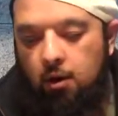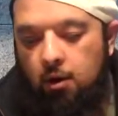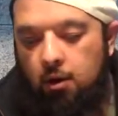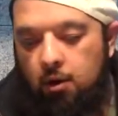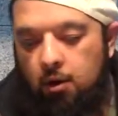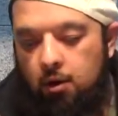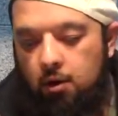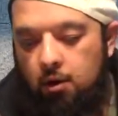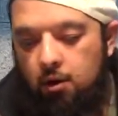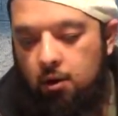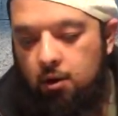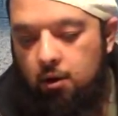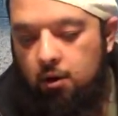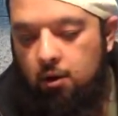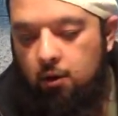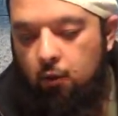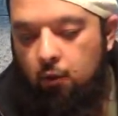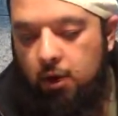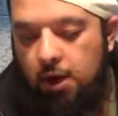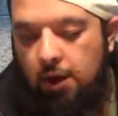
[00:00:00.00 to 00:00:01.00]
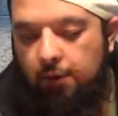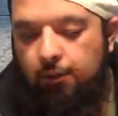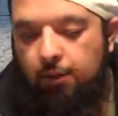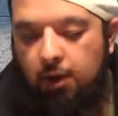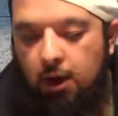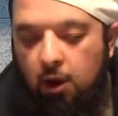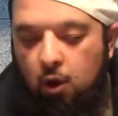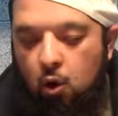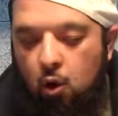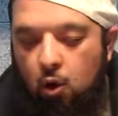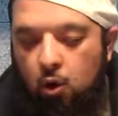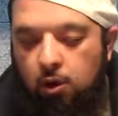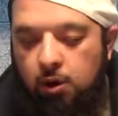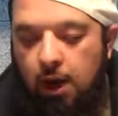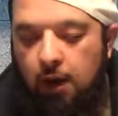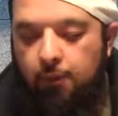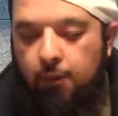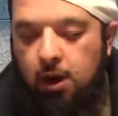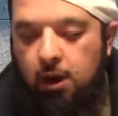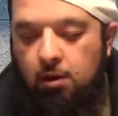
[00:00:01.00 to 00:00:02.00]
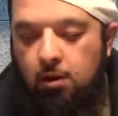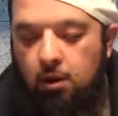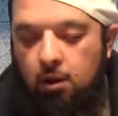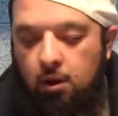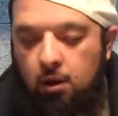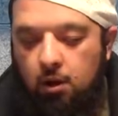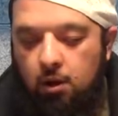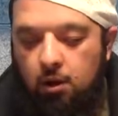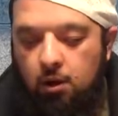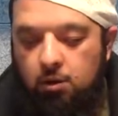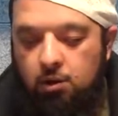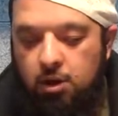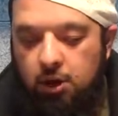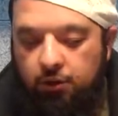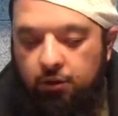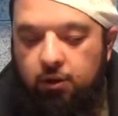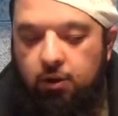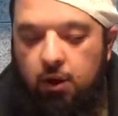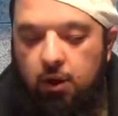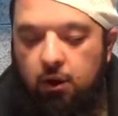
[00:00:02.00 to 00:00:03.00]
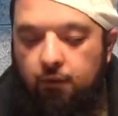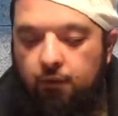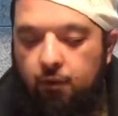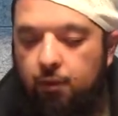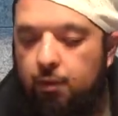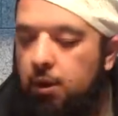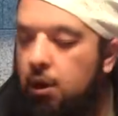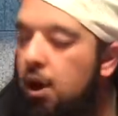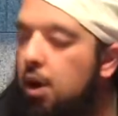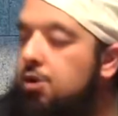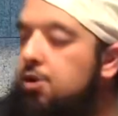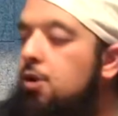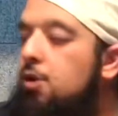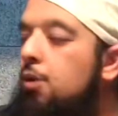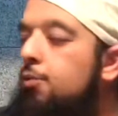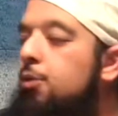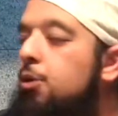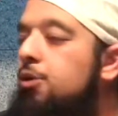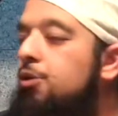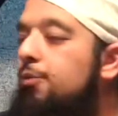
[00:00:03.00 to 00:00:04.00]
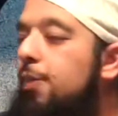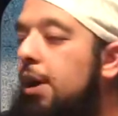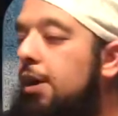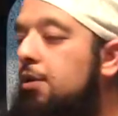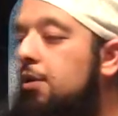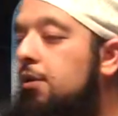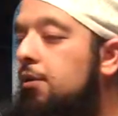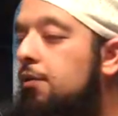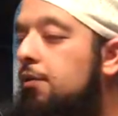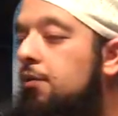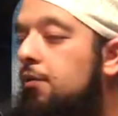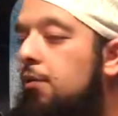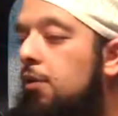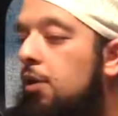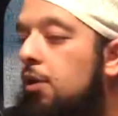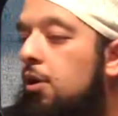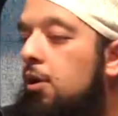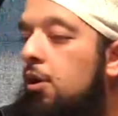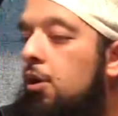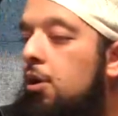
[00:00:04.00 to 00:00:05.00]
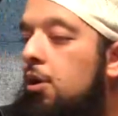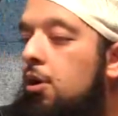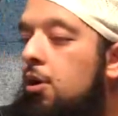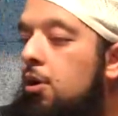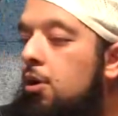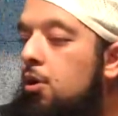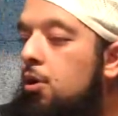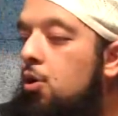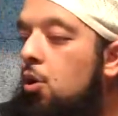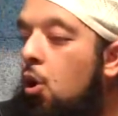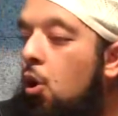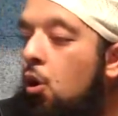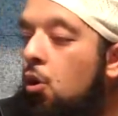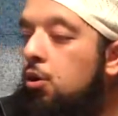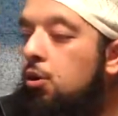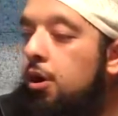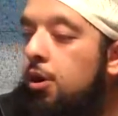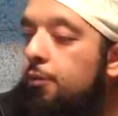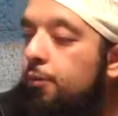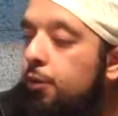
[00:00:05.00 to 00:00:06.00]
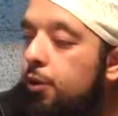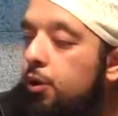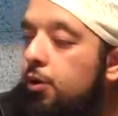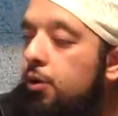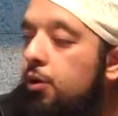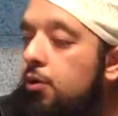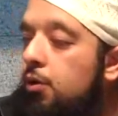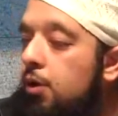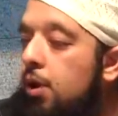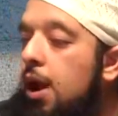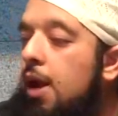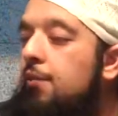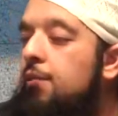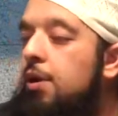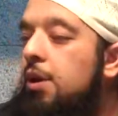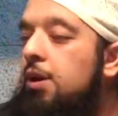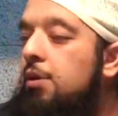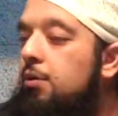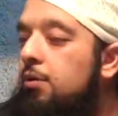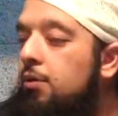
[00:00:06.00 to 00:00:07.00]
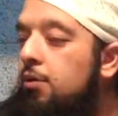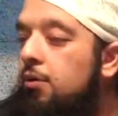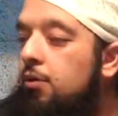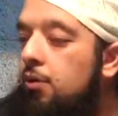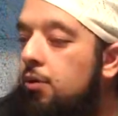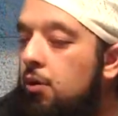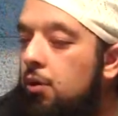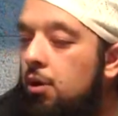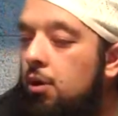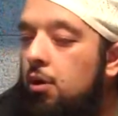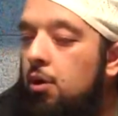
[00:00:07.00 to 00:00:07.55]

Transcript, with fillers: uh, when I say cold, I mean just from a logical perspective, cold empirical evidence.